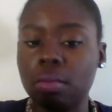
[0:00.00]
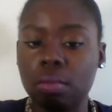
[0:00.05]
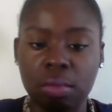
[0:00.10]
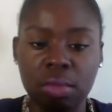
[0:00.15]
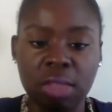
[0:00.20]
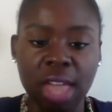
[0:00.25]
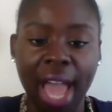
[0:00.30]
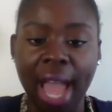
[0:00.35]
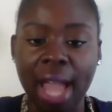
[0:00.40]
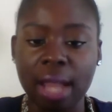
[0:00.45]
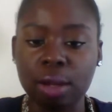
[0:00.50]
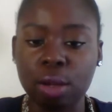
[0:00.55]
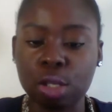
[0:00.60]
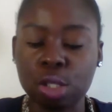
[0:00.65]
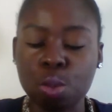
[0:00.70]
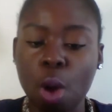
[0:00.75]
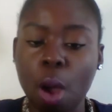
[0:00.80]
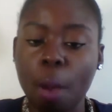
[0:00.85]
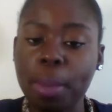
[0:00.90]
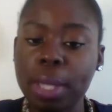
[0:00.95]
that, your
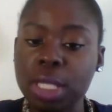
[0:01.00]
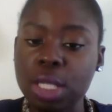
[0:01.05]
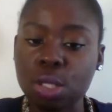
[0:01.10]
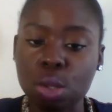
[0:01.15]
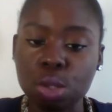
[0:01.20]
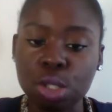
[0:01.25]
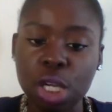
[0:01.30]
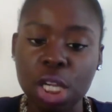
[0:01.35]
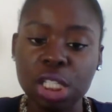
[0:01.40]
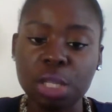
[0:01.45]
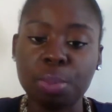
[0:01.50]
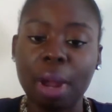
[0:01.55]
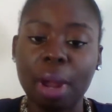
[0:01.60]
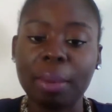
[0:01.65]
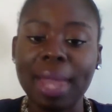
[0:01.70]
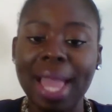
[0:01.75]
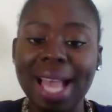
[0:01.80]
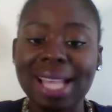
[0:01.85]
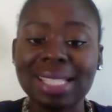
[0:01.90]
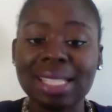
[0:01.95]
small business association
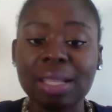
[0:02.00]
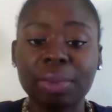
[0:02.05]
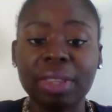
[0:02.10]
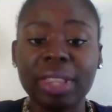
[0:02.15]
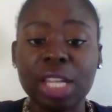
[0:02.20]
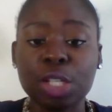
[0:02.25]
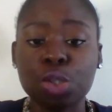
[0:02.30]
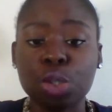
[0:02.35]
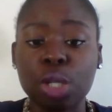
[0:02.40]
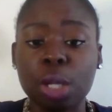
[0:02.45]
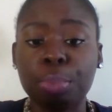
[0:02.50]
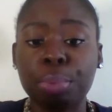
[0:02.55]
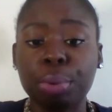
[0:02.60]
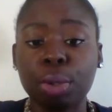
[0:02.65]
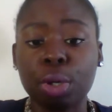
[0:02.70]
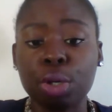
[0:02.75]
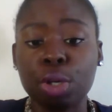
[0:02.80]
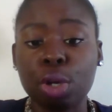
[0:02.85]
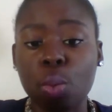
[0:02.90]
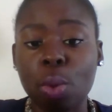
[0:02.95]
probably has something that you can
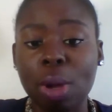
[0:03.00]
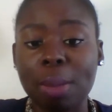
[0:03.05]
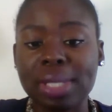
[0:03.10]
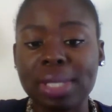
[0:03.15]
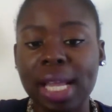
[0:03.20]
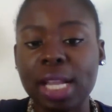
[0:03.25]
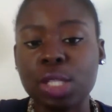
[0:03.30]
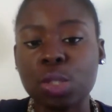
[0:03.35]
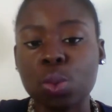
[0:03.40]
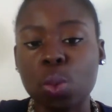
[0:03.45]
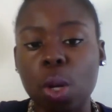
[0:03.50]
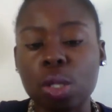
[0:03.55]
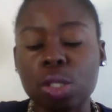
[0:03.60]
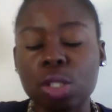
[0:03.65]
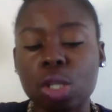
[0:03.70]
put on your website as well.